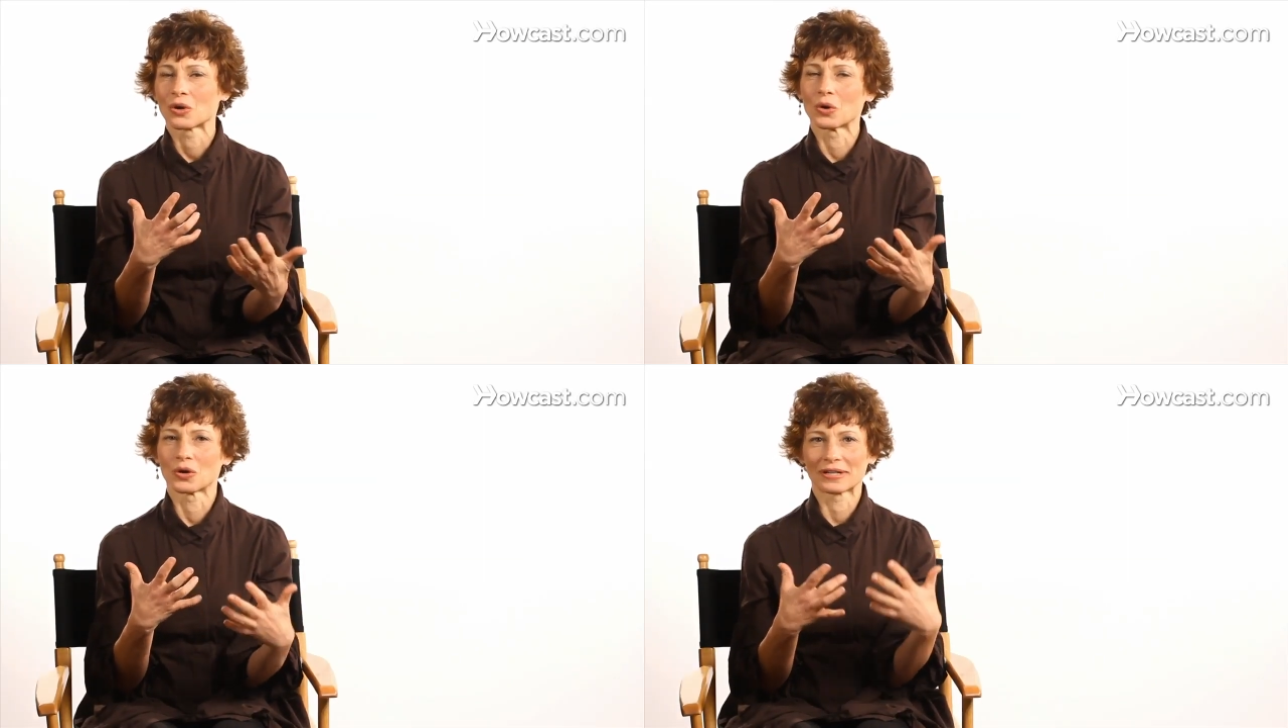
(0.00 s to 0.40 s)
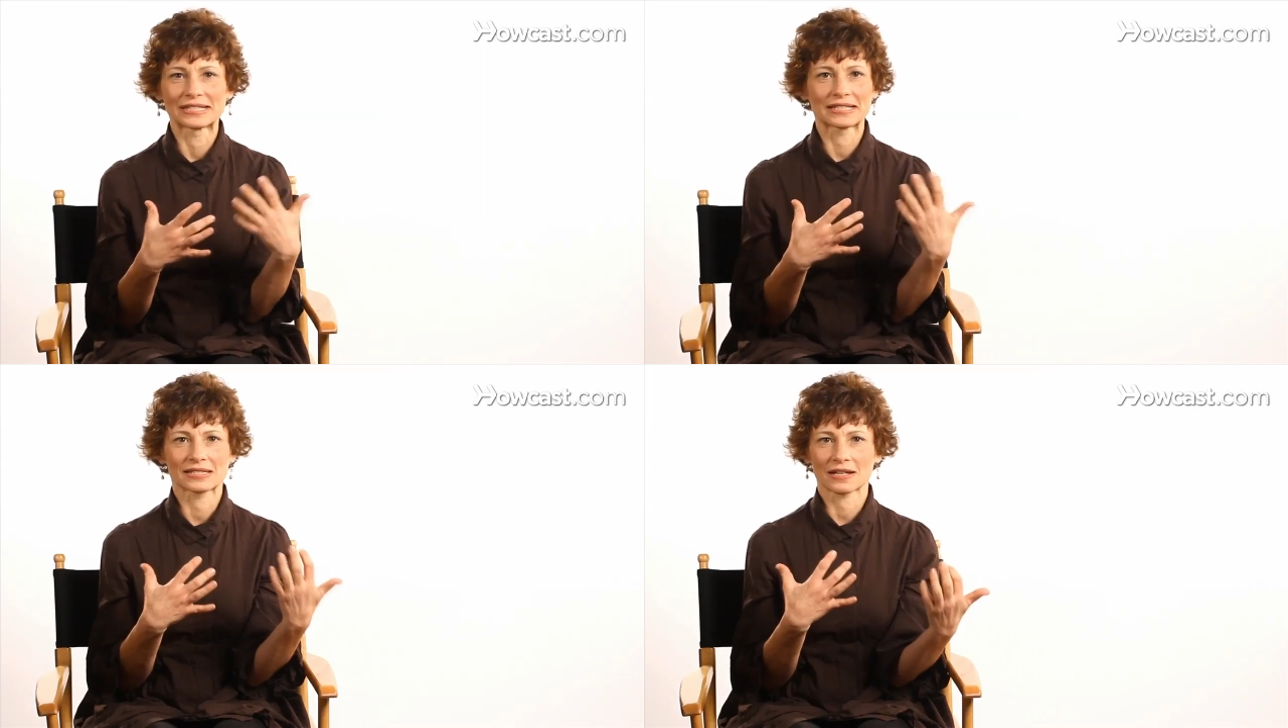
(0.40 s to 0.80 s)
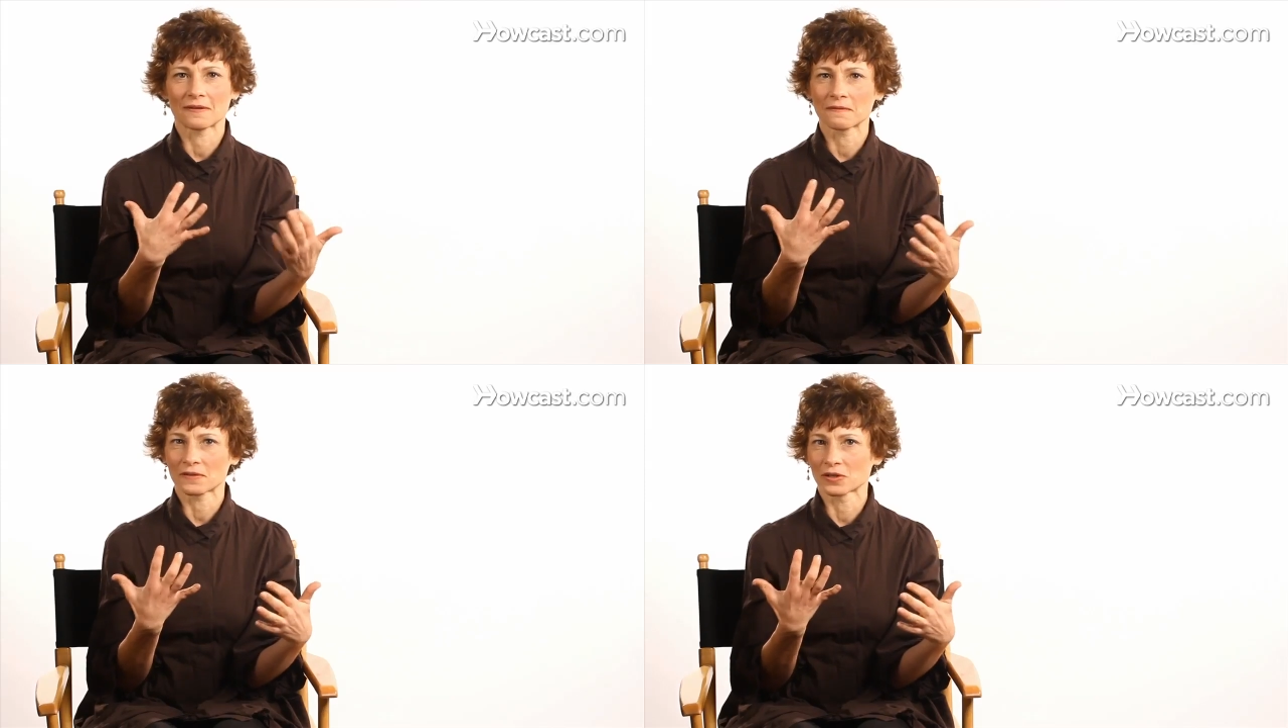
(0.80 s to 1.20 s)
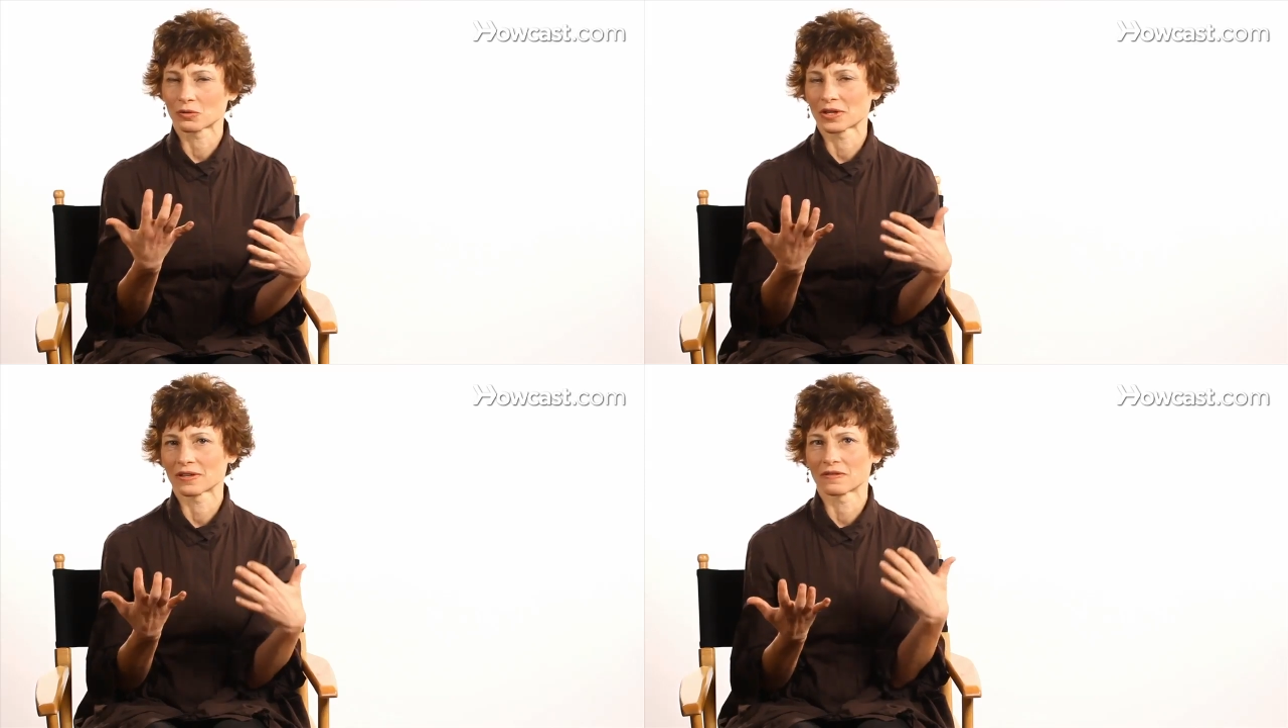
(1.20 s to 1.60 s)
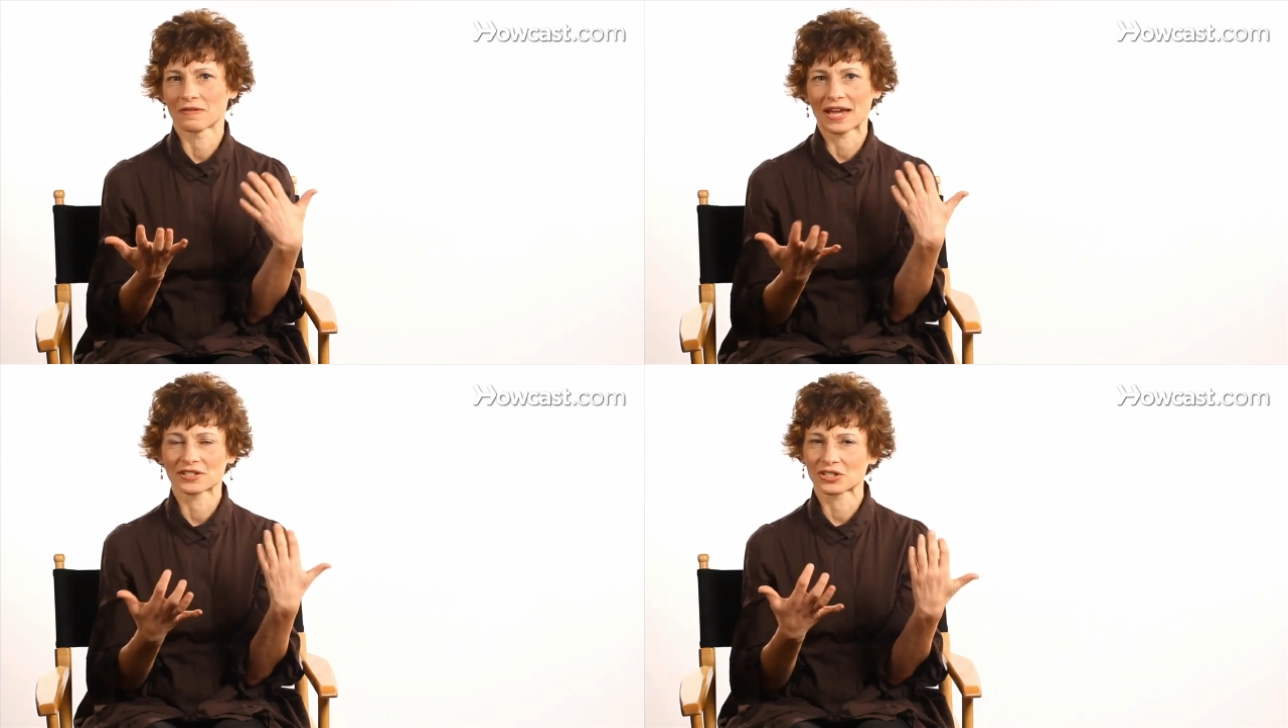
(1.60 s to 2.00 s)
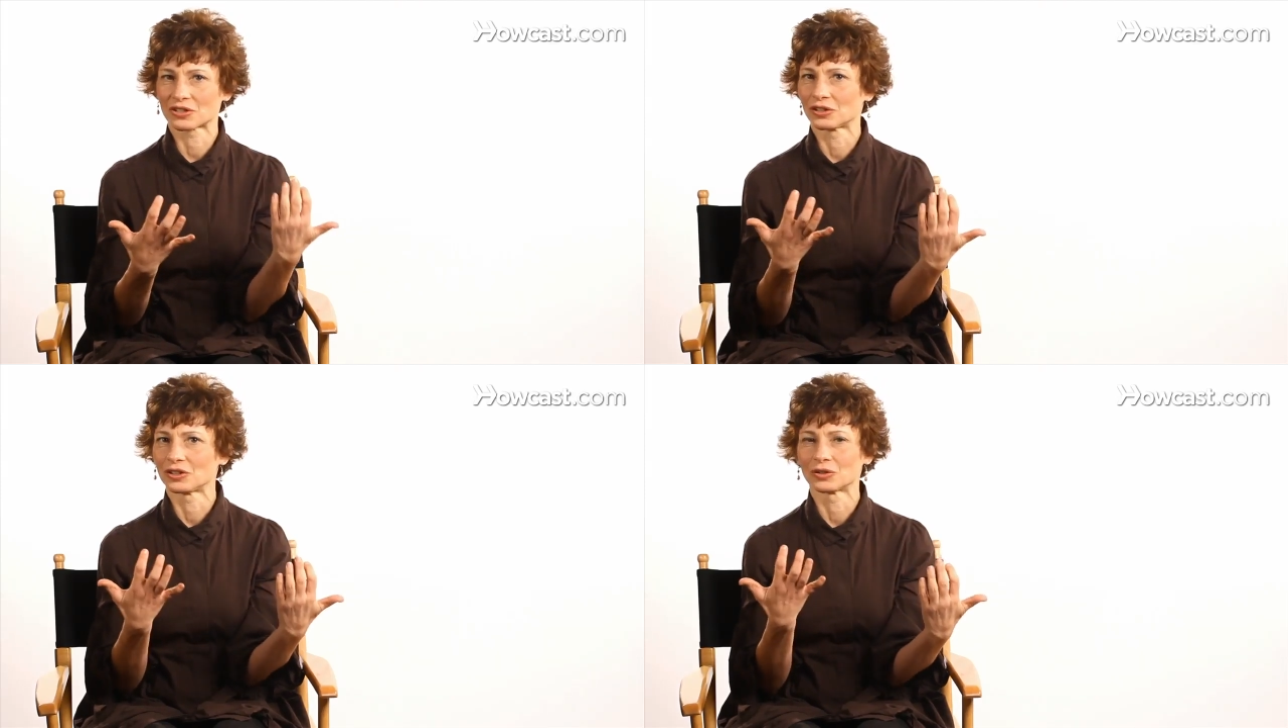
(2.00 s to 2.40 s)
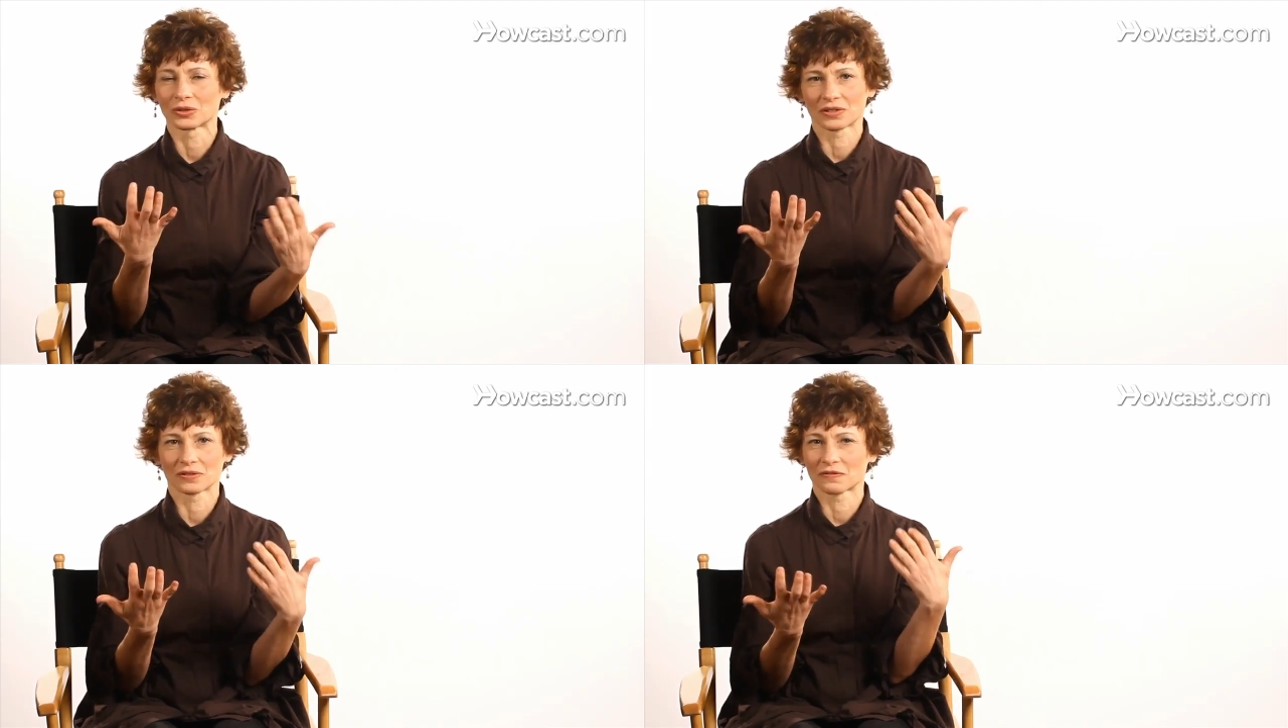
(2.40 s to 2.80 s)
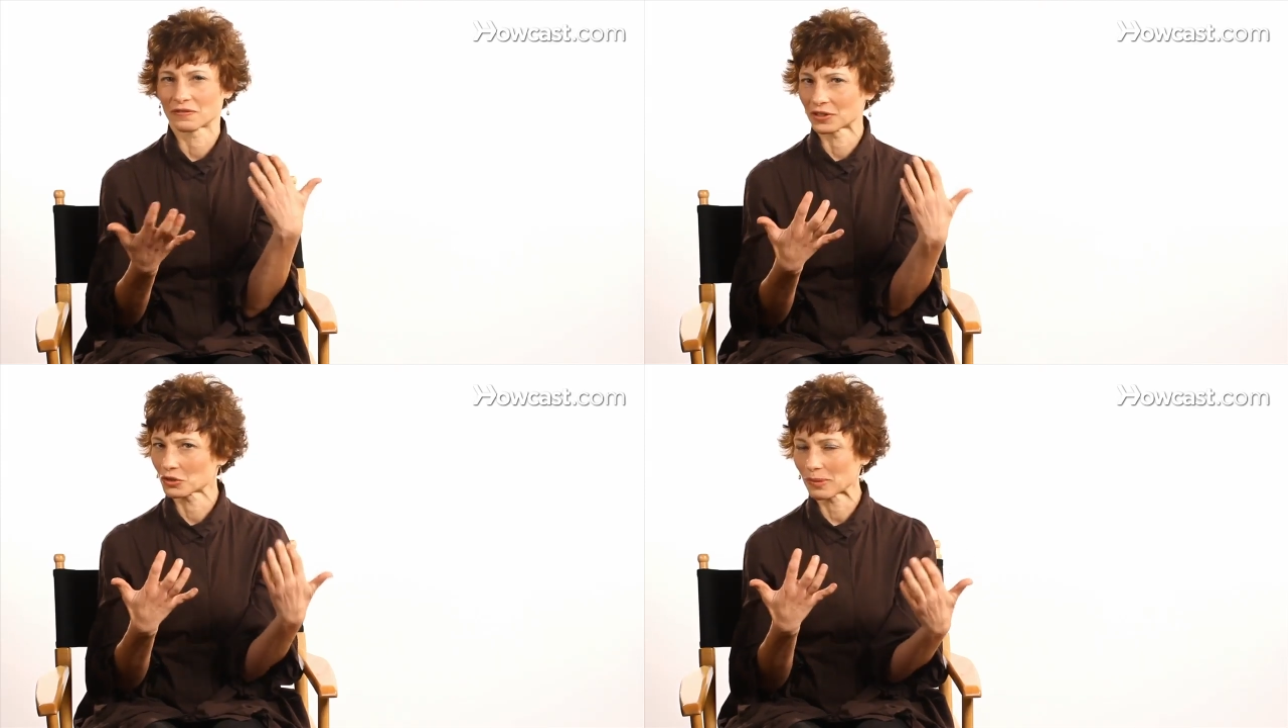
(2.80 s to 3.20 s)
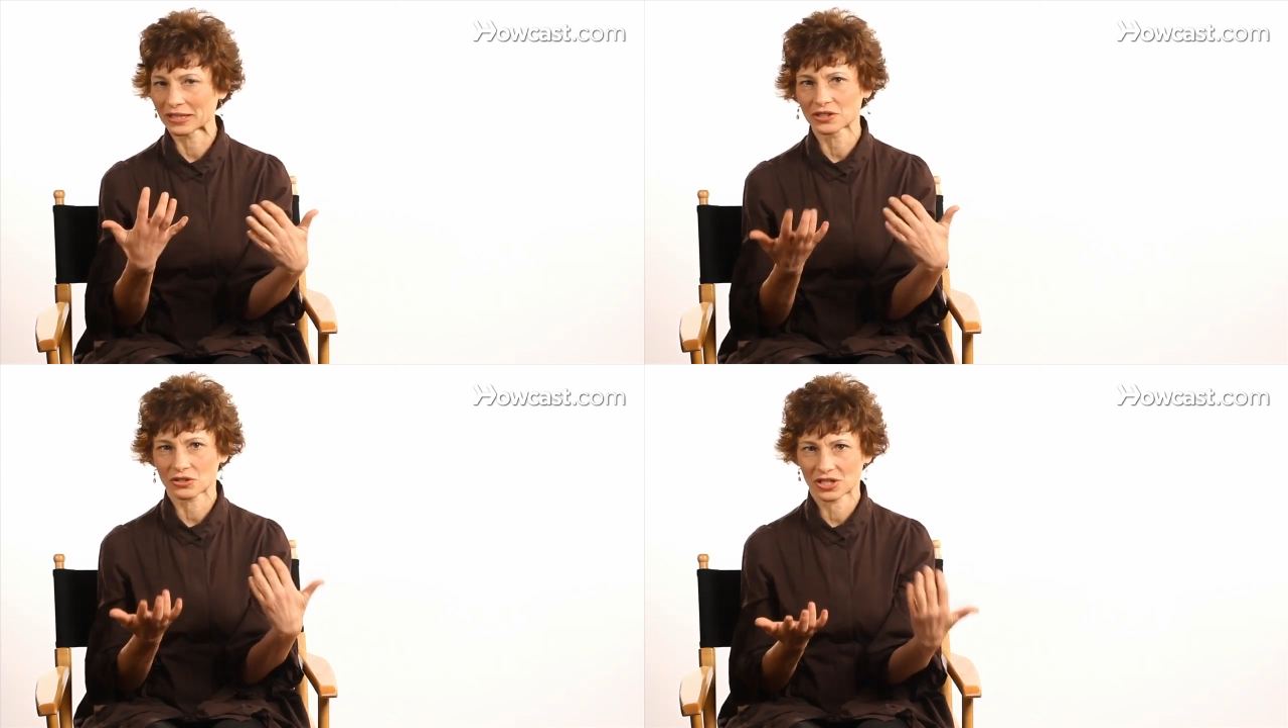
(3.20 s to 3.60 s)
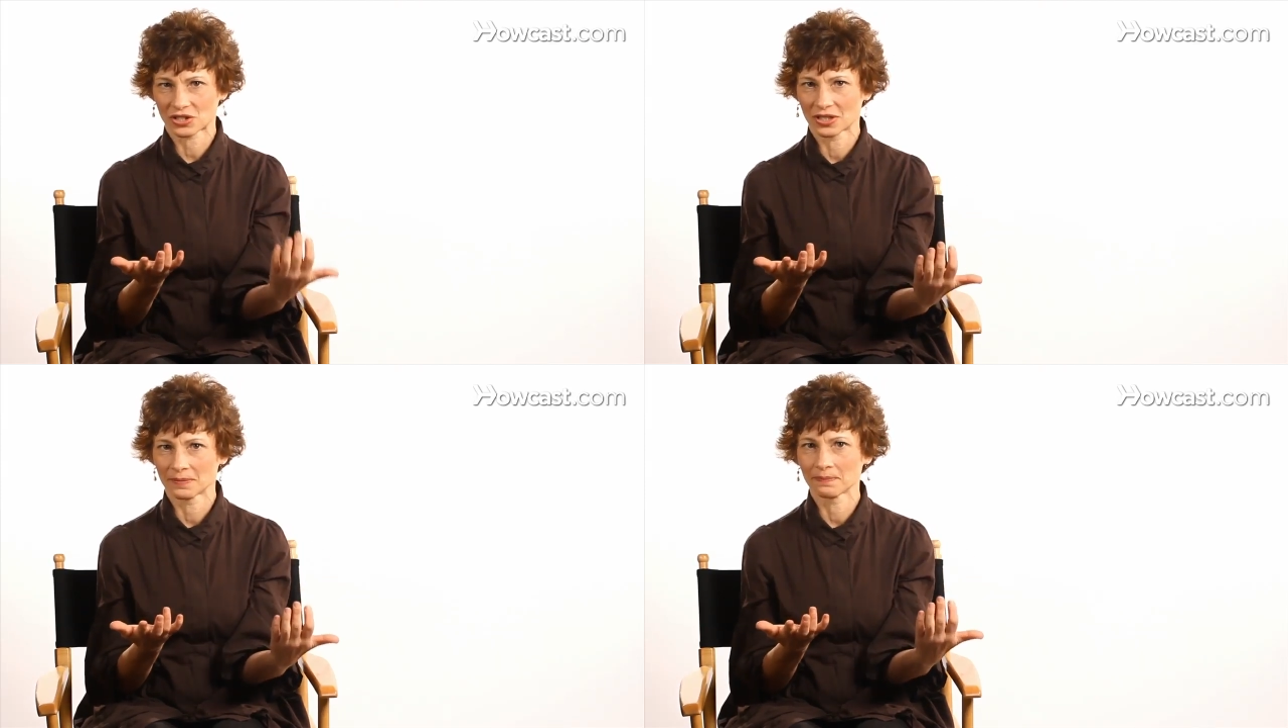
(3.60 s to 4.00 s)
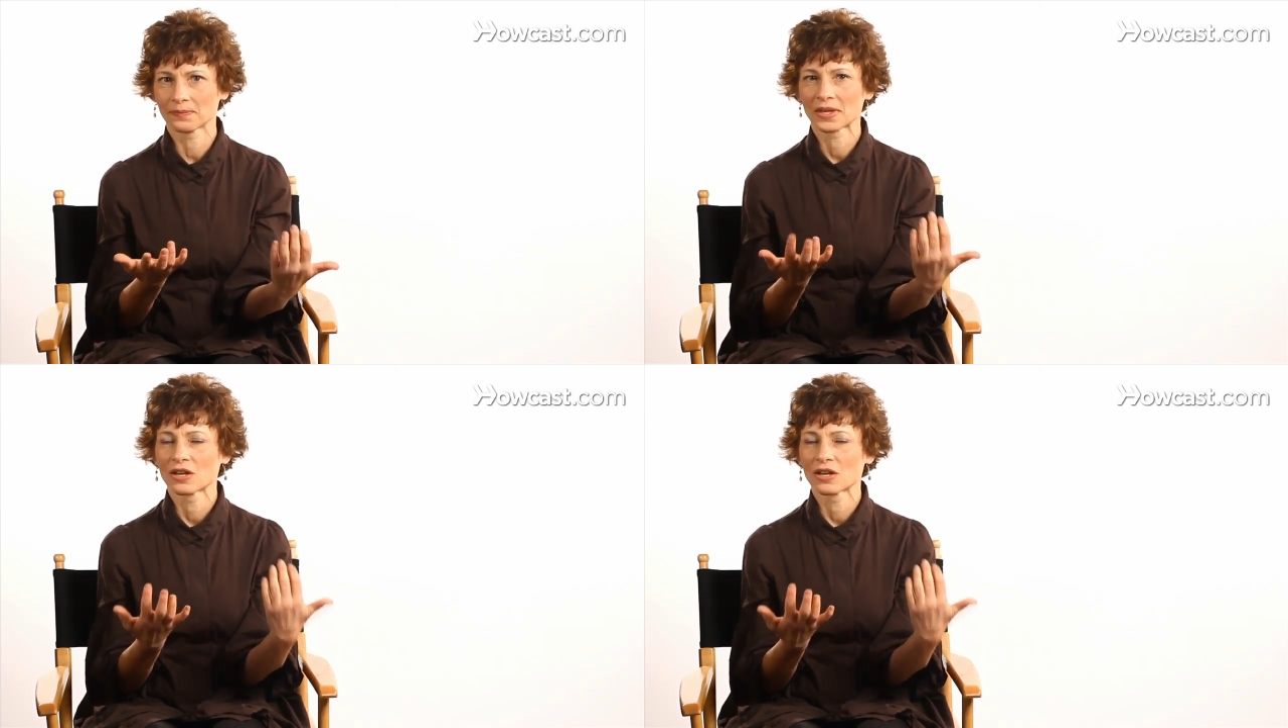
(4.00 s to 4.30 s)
or a discomfort with vaginal or finger penetration.